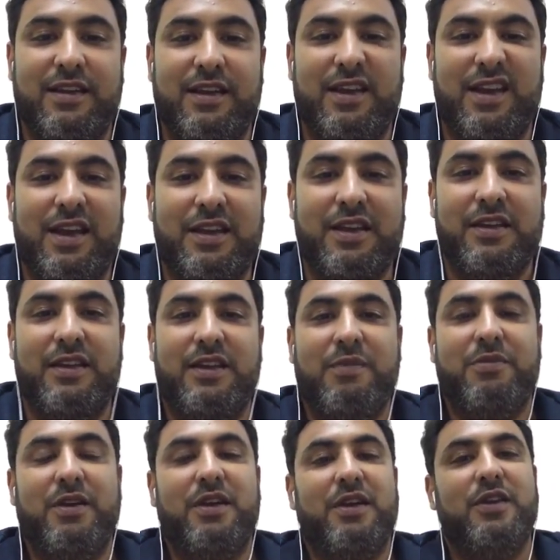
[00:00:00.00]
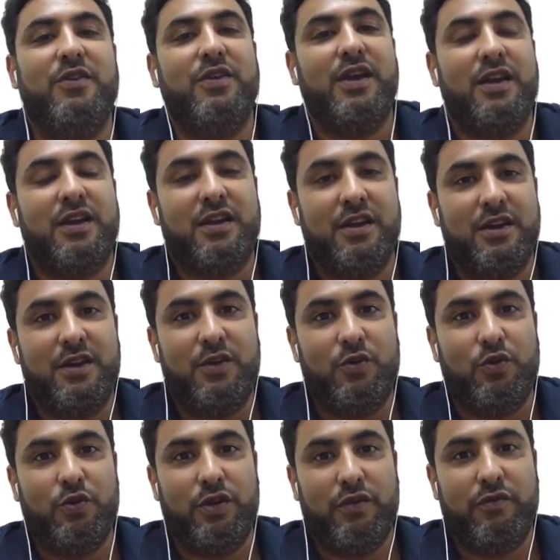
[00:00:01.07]
I can continue
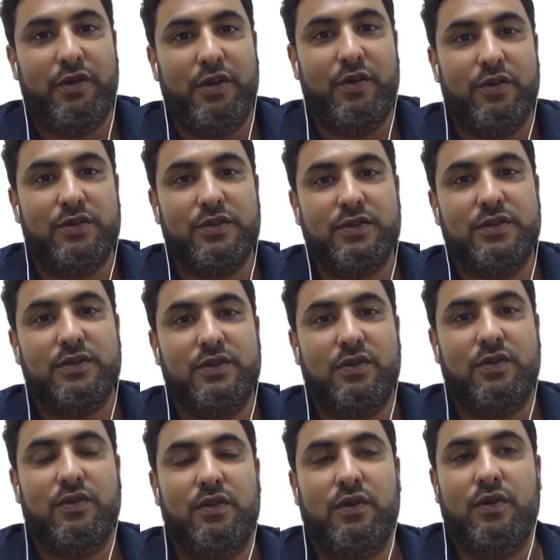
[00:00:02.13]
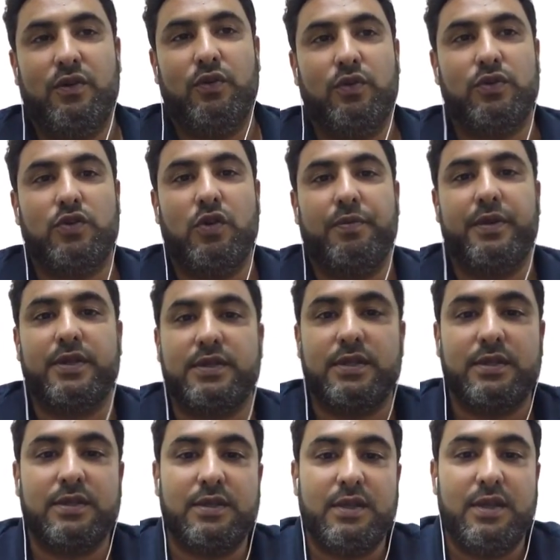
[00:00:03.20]
doing videos on those
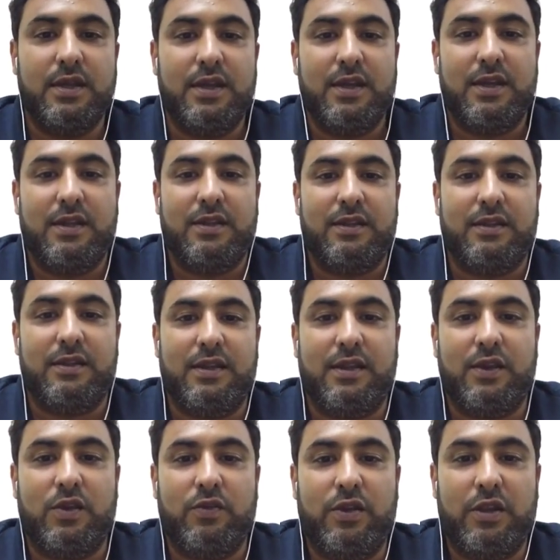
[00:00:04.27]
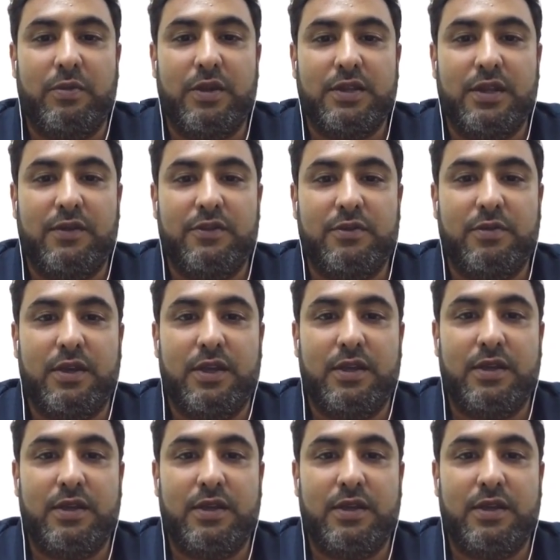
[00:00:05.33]
topics. Thank you very much, Hafiz bhai.